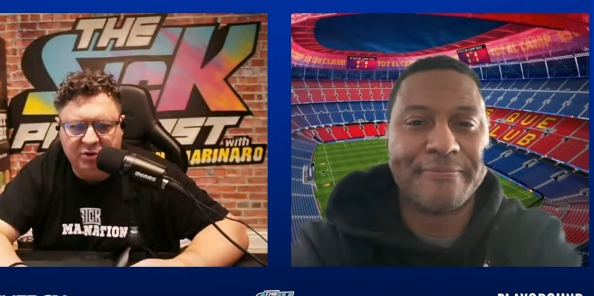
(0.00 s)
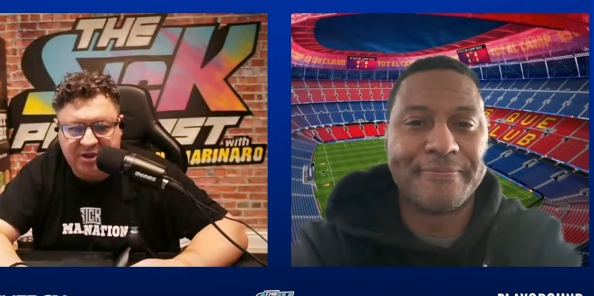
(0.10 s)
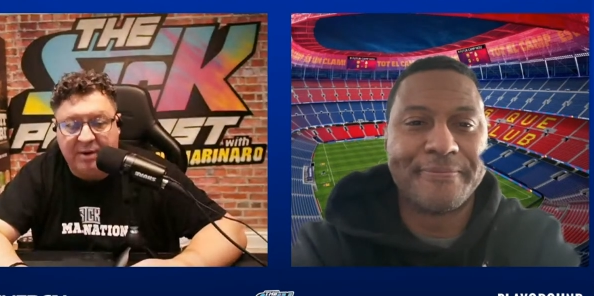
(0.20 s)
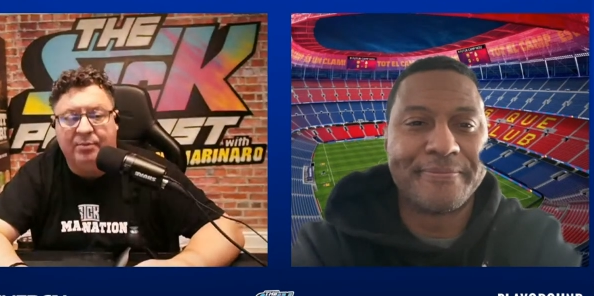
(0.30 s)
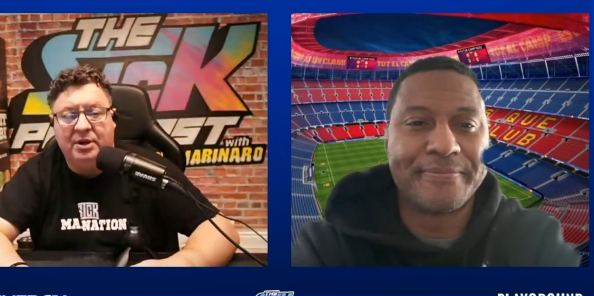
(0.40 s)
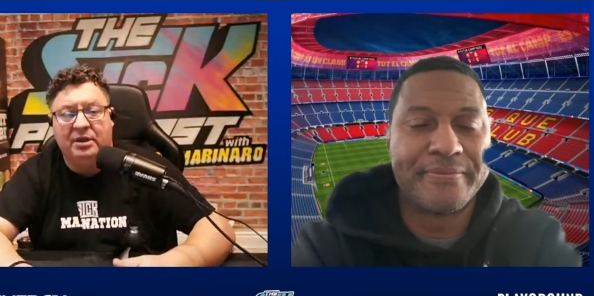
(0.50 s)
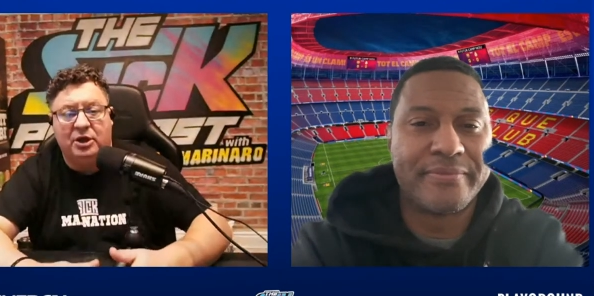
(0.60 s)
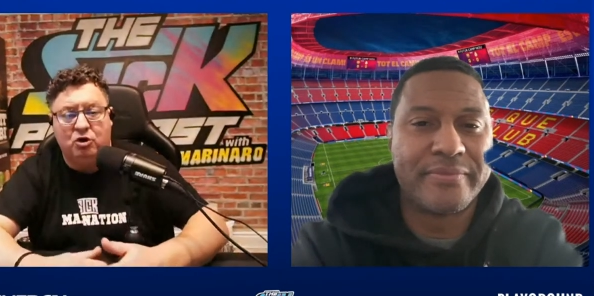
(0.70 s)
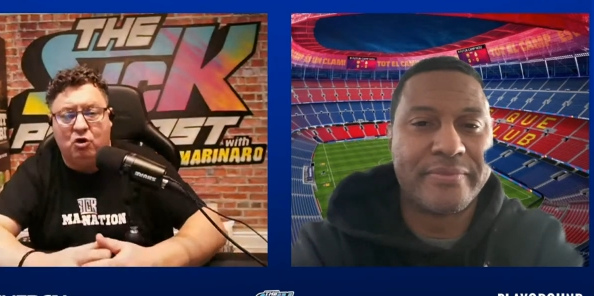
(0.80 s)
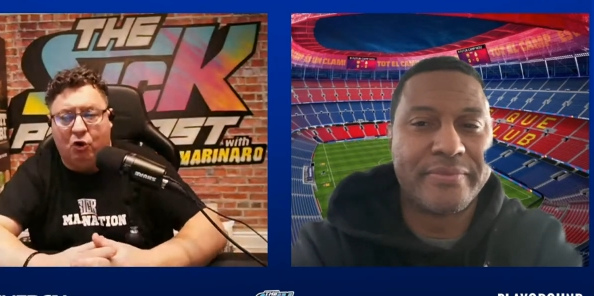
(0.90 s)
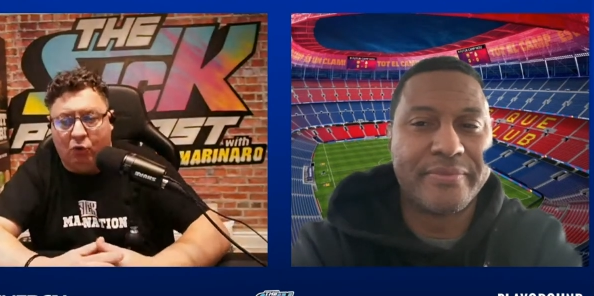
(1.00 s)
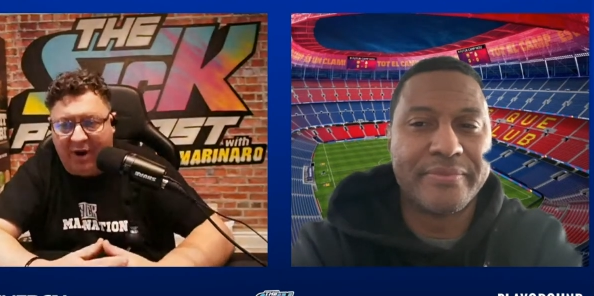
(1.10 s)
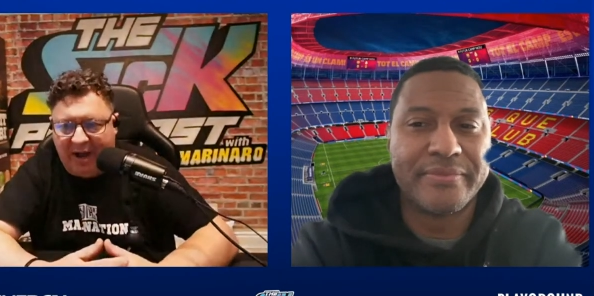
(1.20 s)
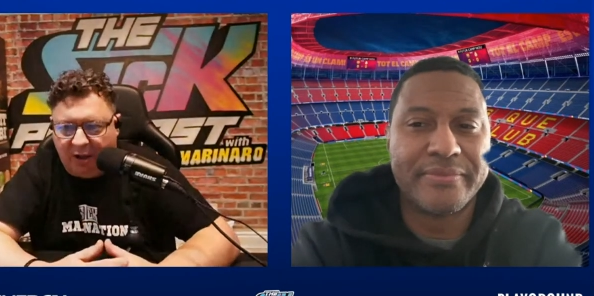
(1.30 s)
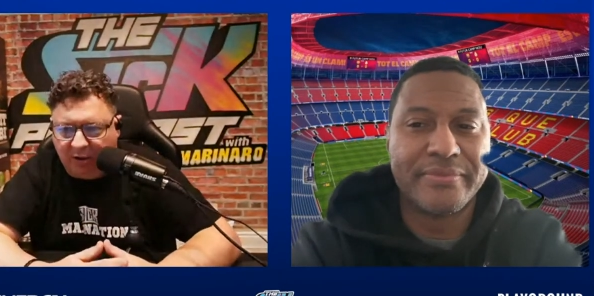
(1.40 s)
Speaker 1: somebody that you know
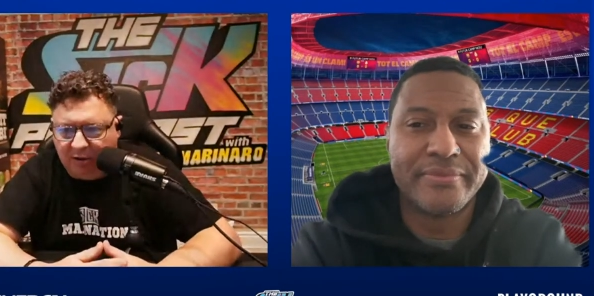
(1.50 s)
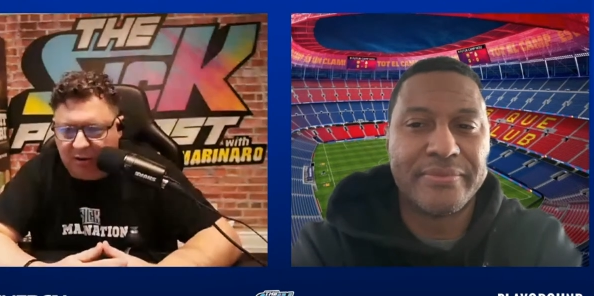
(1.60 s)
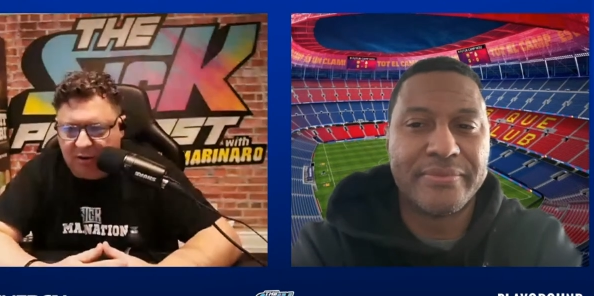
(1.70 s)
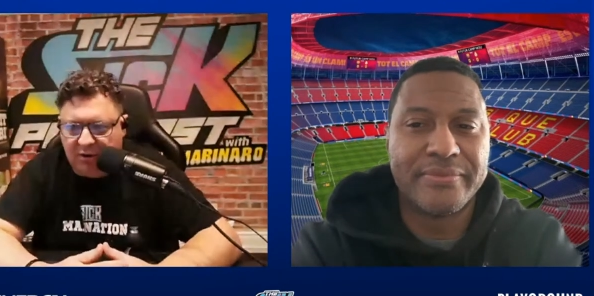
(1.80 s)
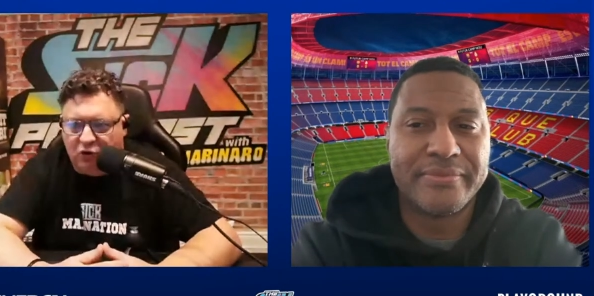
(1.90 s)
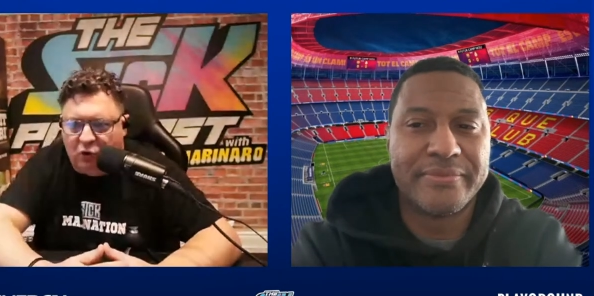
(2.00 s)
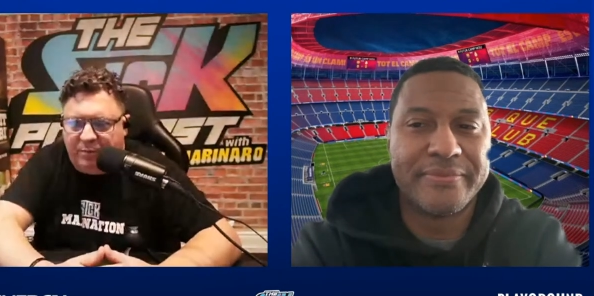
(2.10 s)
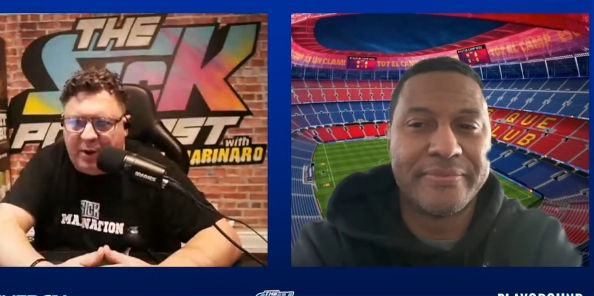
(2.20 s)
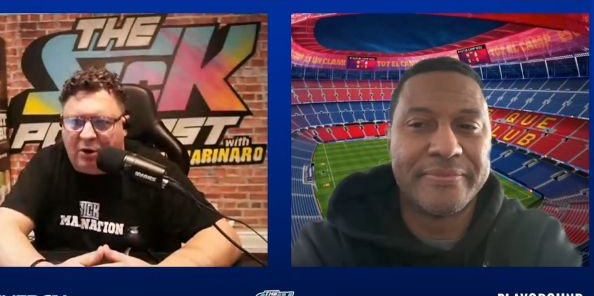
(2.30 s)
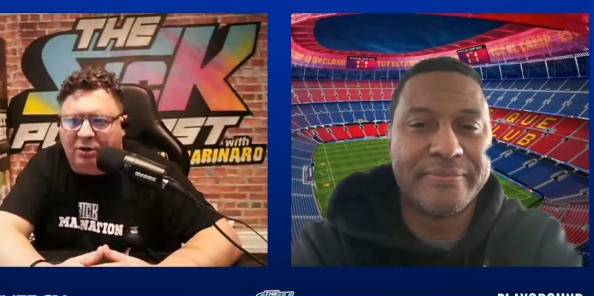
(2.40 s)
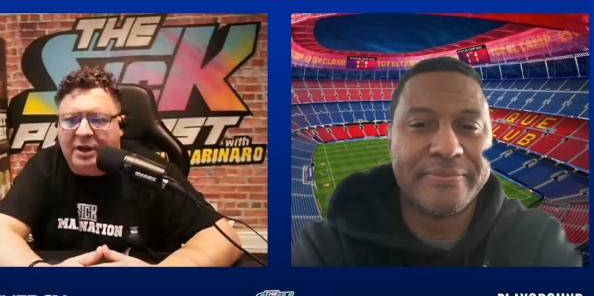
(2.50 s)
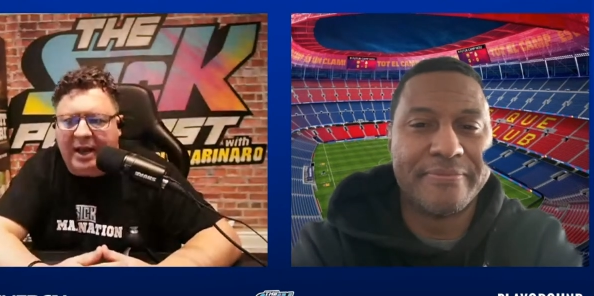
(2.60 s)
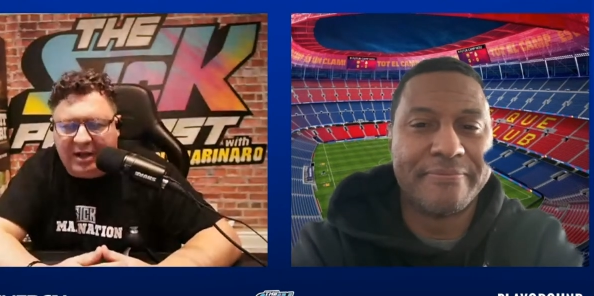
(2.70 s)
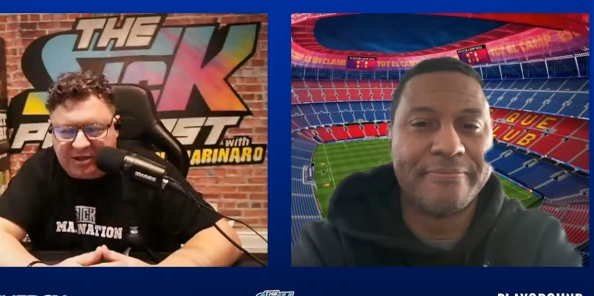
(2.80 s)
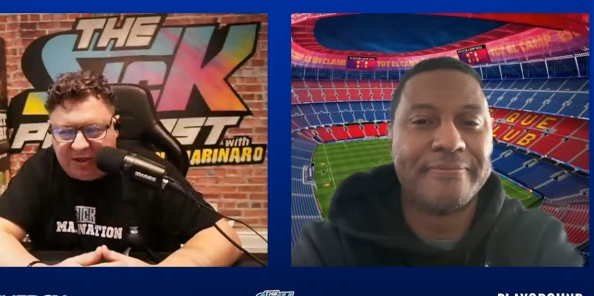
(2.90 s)
well who apparently
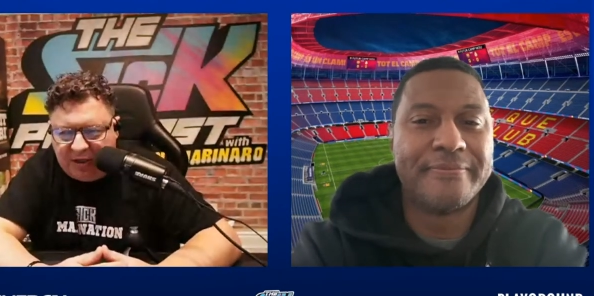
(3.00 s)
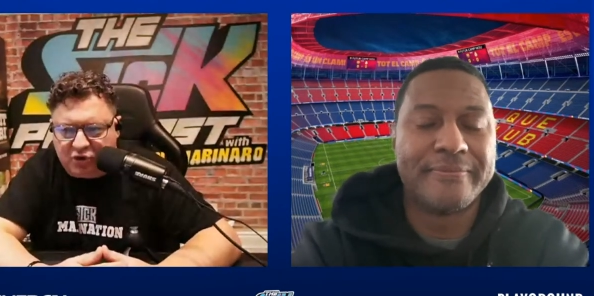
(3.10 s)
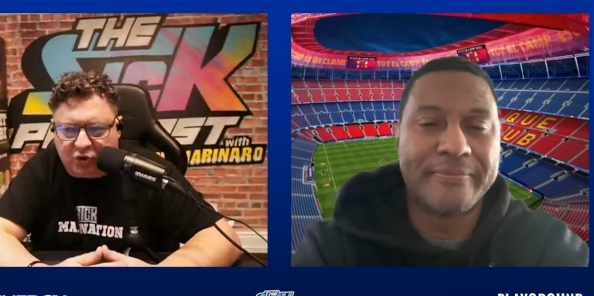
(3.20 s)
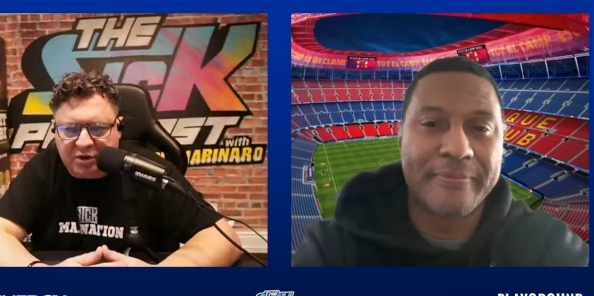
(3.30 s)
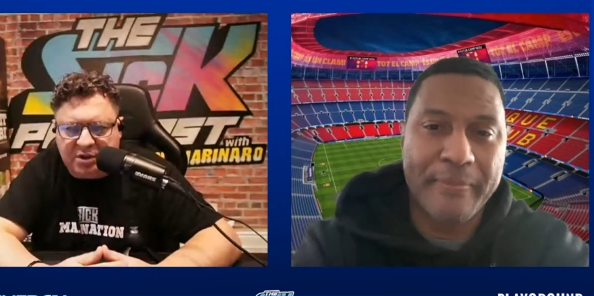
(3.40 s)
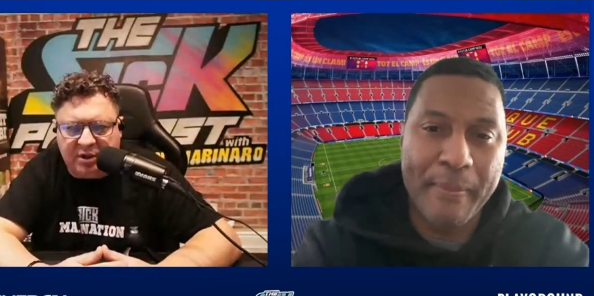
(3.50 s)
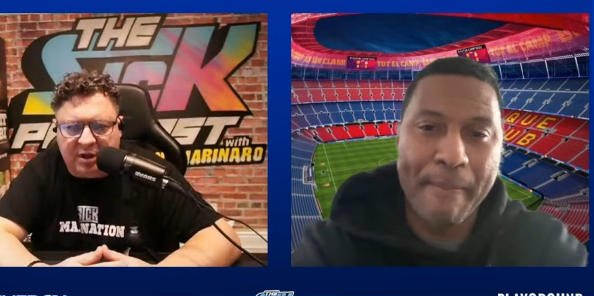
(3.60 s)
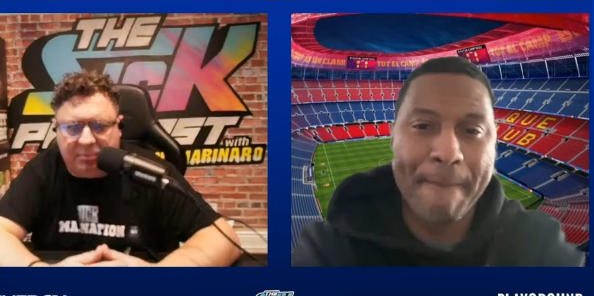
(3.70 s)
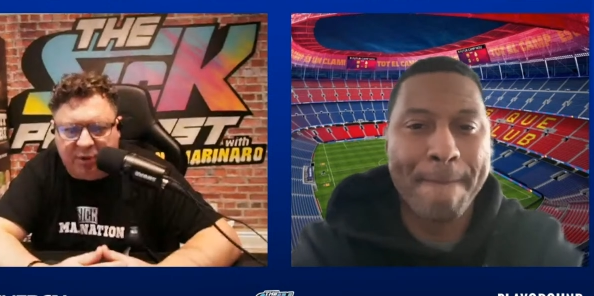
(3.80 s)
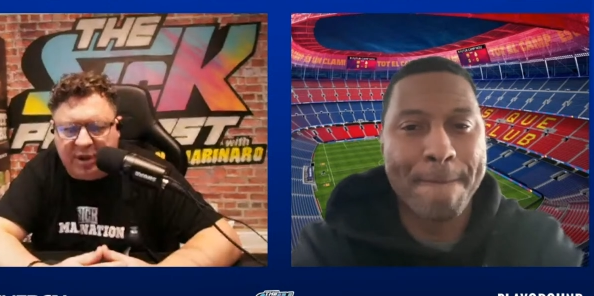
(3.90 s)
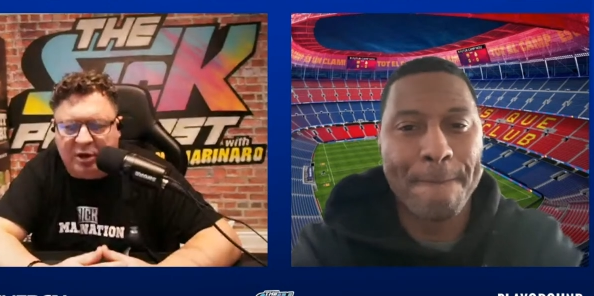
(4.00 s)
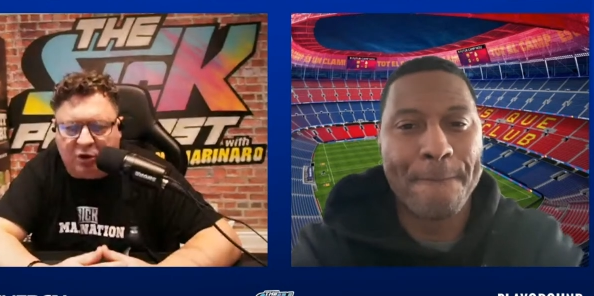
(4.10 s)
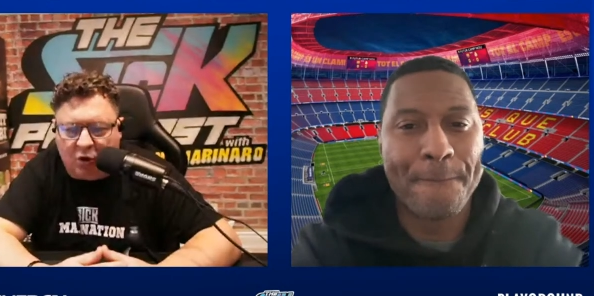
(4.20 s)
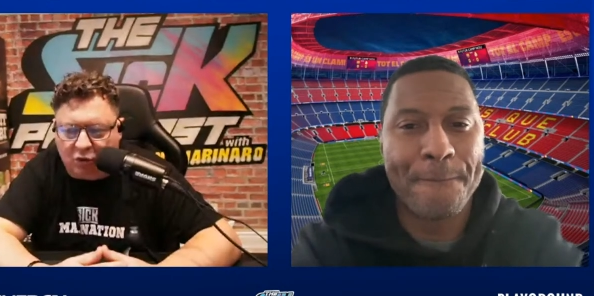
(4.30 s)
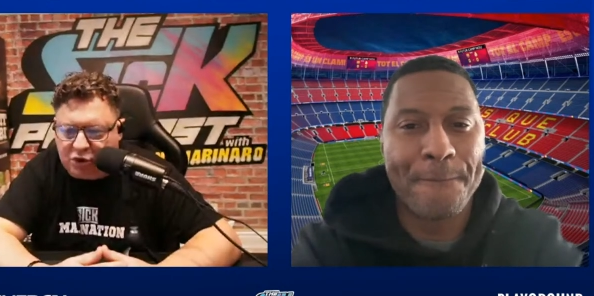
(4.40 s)
has interest in
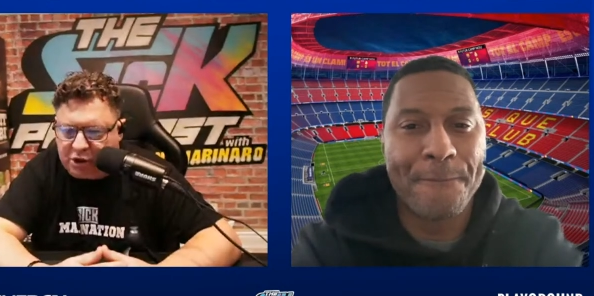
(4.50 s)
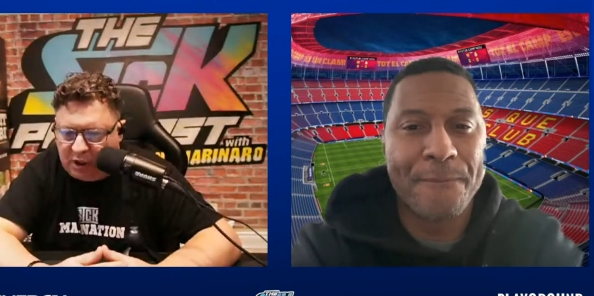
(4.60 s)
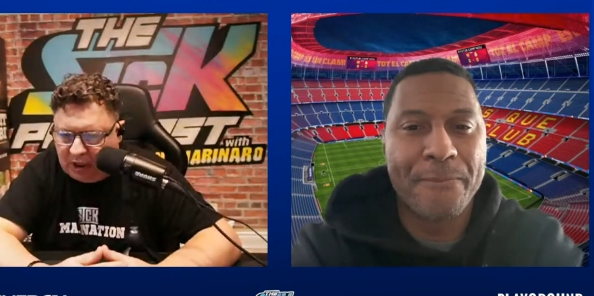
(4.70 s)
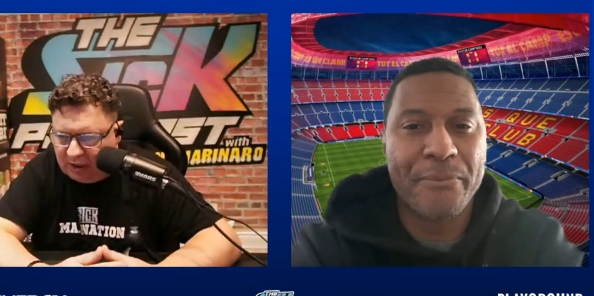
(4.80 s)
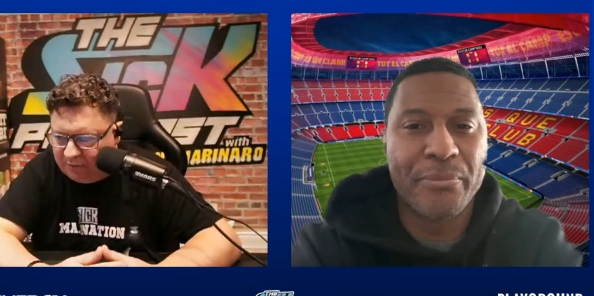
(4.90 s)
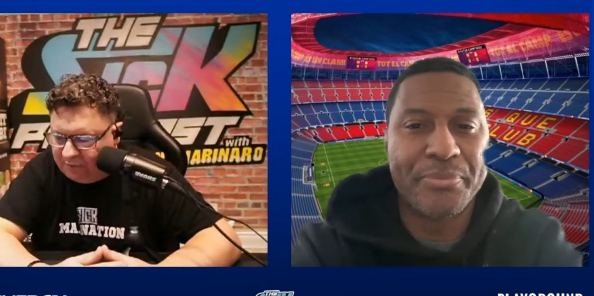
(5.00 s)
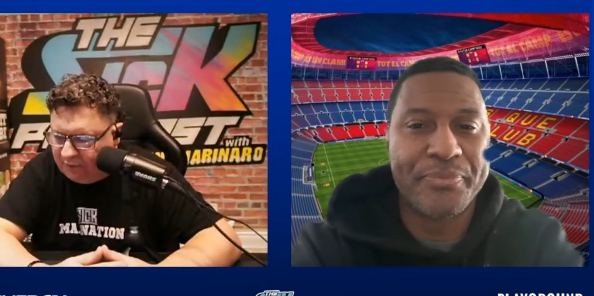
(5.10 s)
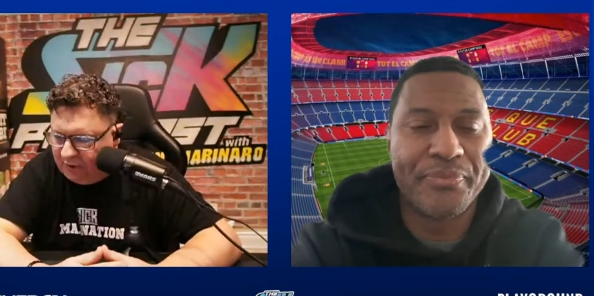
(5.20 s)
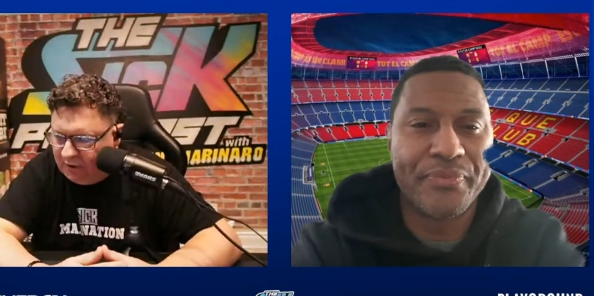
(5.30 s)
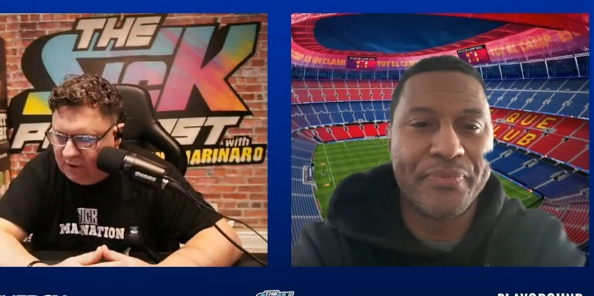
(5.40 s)
being coach of